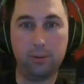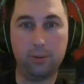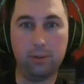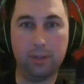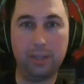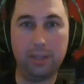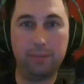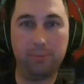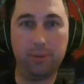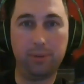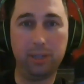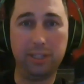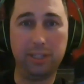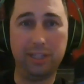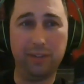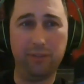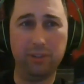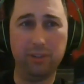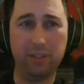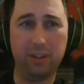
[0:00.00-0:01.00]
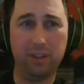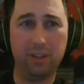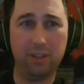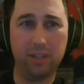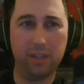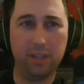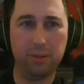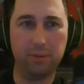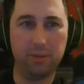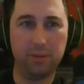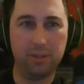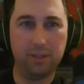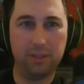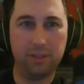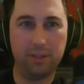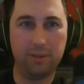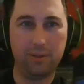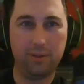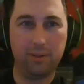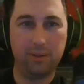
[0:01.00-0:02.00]
cool. That's pretty different than all the other ones
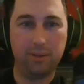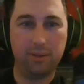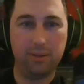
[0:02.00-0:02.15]
too.